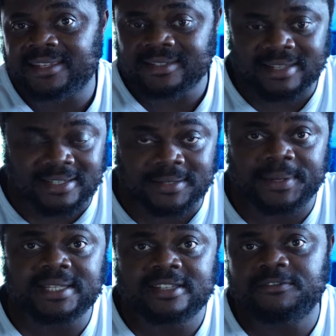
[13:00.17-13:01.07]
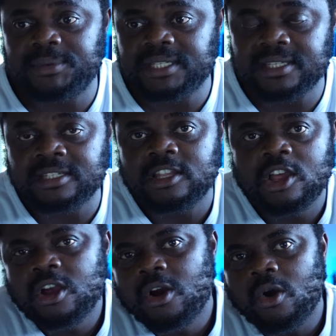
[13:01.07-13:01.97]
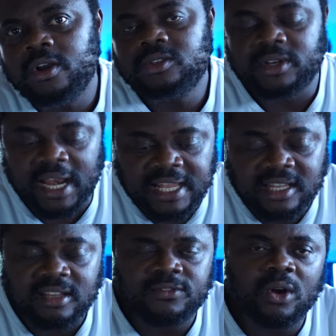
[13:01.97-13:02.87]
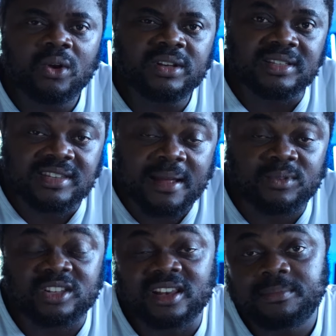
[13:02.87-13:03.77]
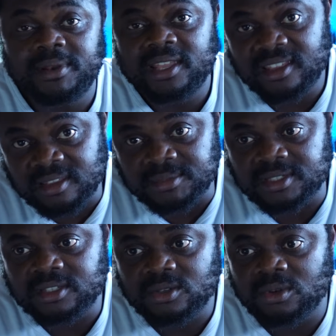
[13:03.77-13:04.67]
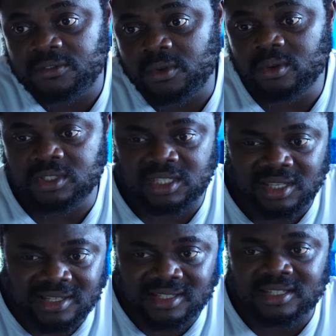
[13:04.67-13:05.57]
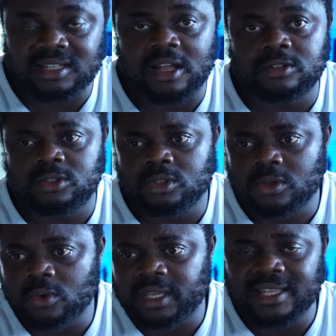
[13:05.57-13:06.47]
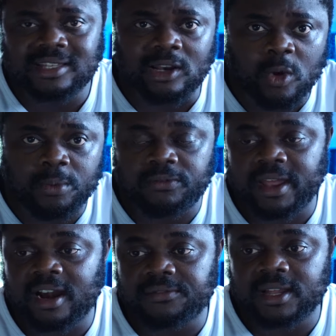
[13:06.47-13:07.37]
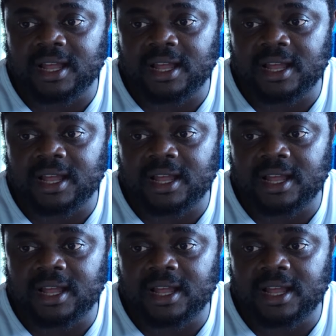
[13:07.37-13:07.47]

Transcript: these expensive PCs, only to realize that they've not got the time to actually play games. So if you want to test things out, you just want to get a low-profile graphic